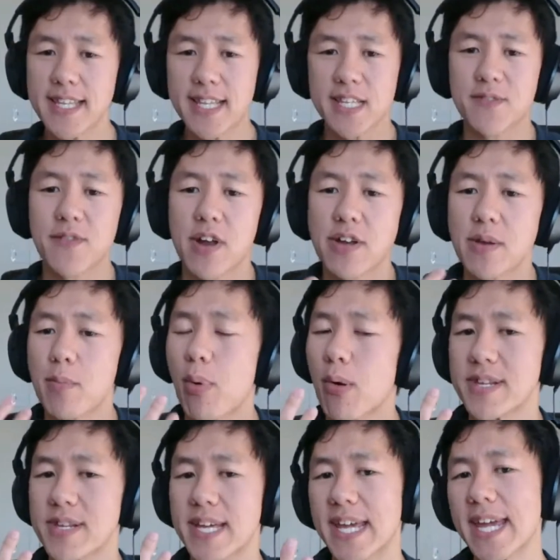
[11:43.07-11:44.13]
that's very
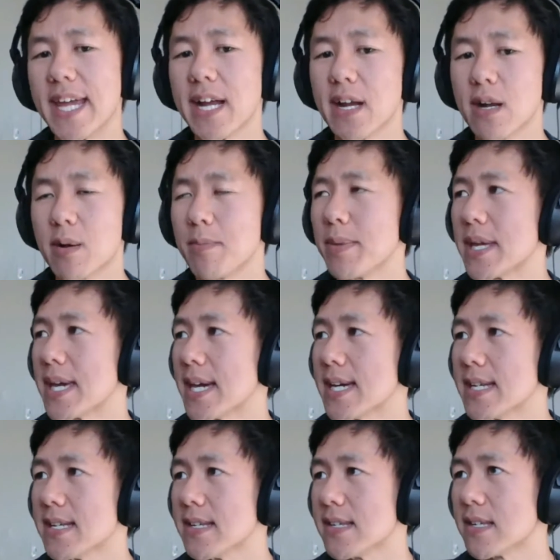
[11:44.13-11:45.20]
important to hear,
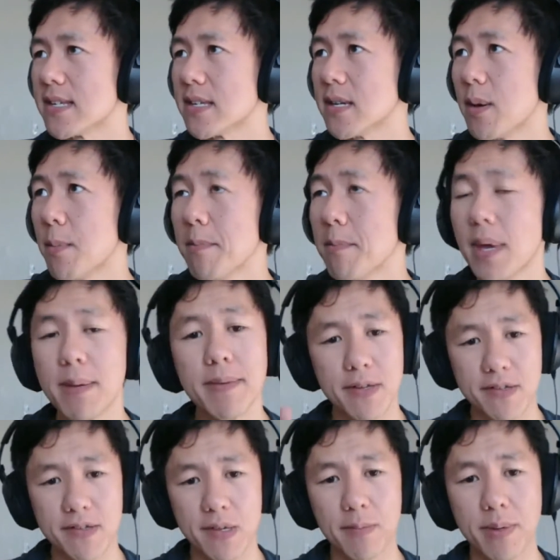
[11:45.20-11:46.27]
because maybe there's
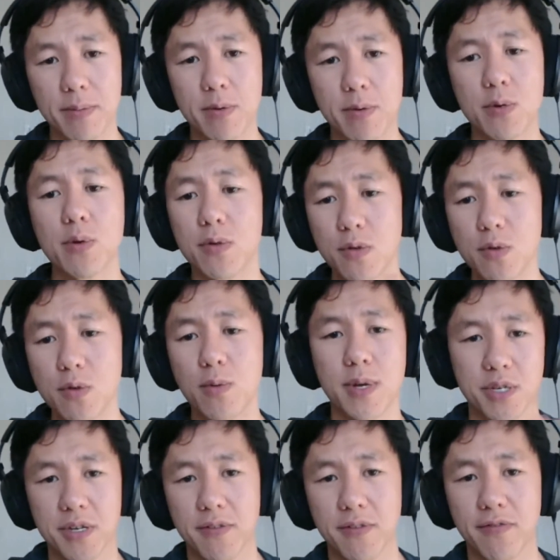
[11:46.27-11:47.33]
some people who do want to
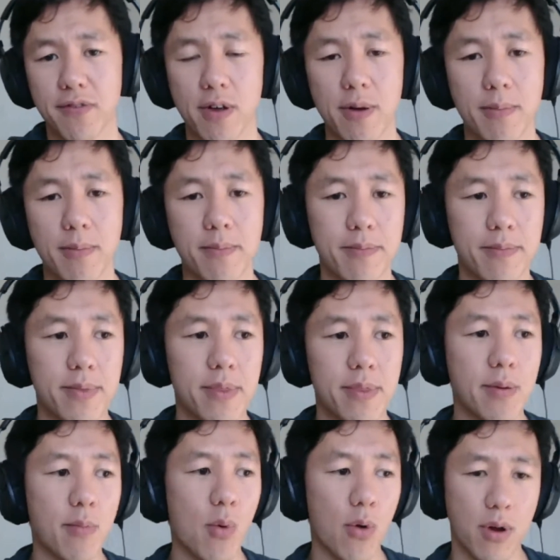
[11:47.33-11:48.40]
shift from the
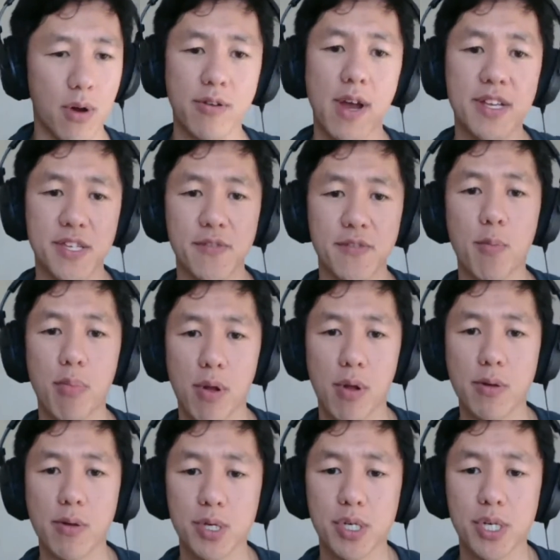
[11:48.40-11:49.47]
more aggressive
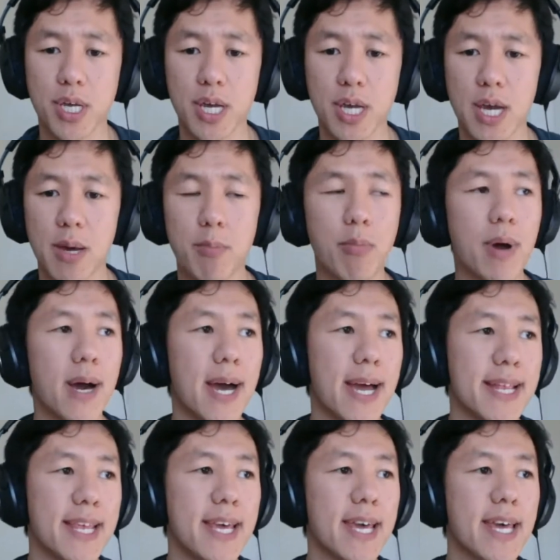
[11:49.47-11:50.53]
approach,
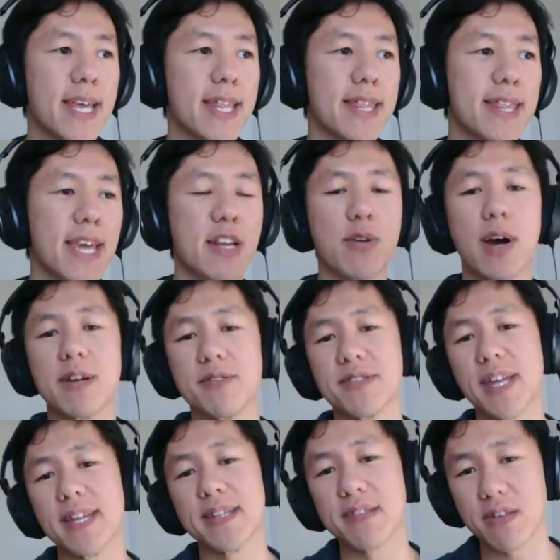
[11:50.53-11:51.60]
but they don't
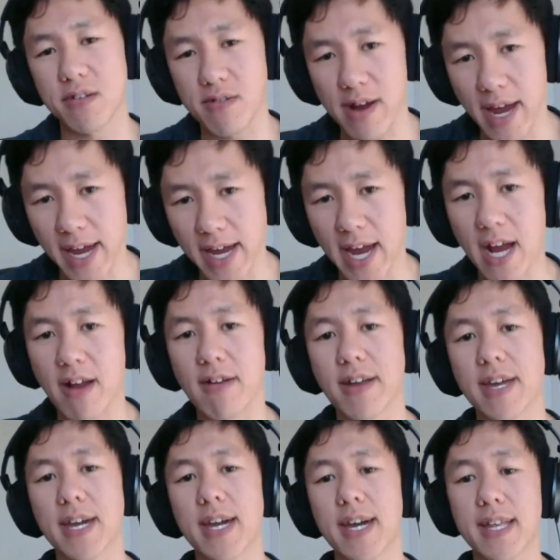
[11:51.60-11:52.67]
understand this gray
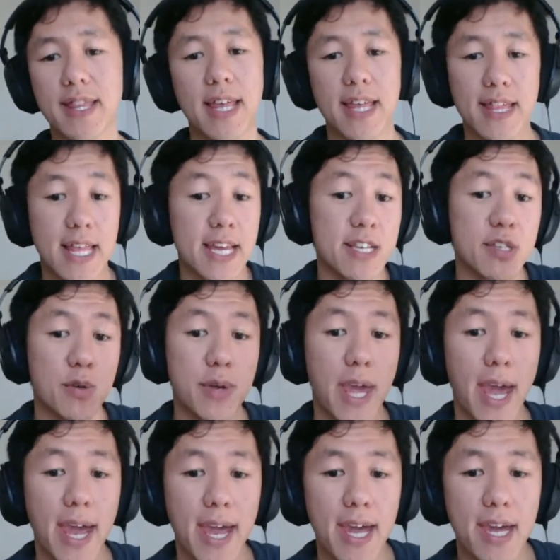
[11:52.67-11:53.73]
area, that it's
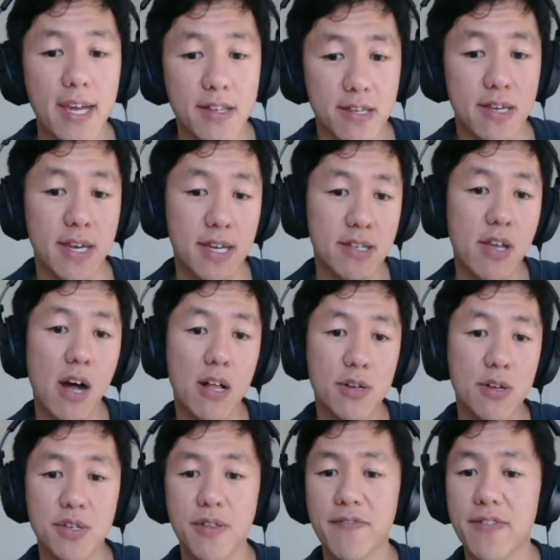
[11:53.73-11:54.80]
okay to
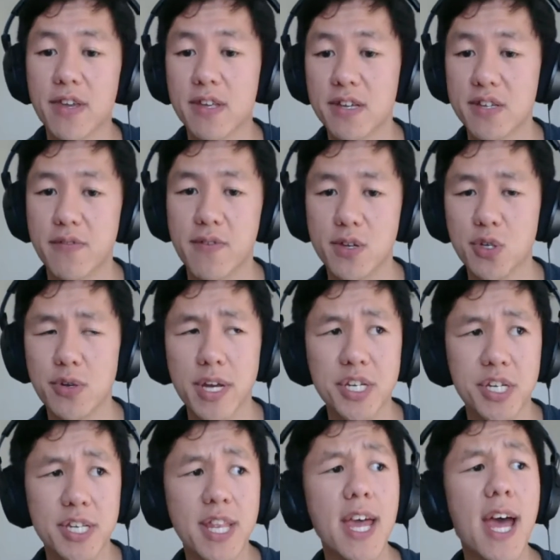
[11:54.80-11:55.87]
acknowledge the feelings of
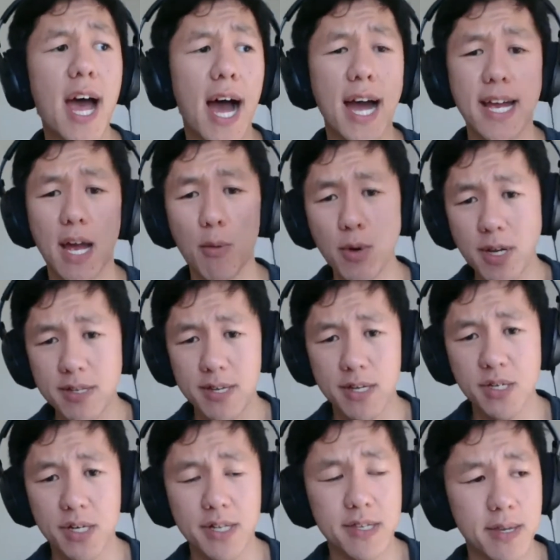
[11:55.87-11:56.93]
frustration. I want to
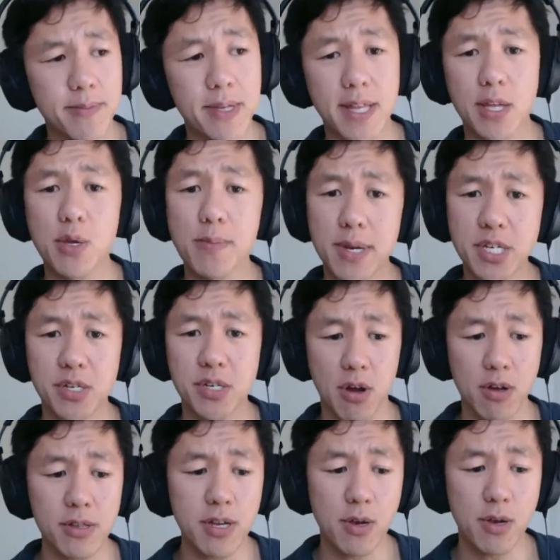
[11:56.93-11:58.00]
touch on something that you mentioned
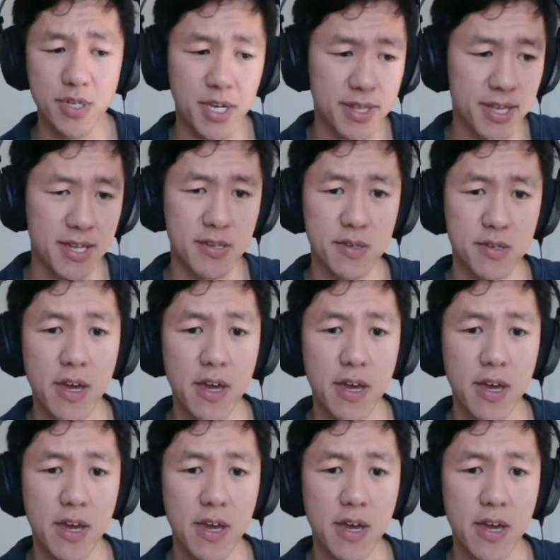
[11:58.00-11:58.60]
earlier, which I think is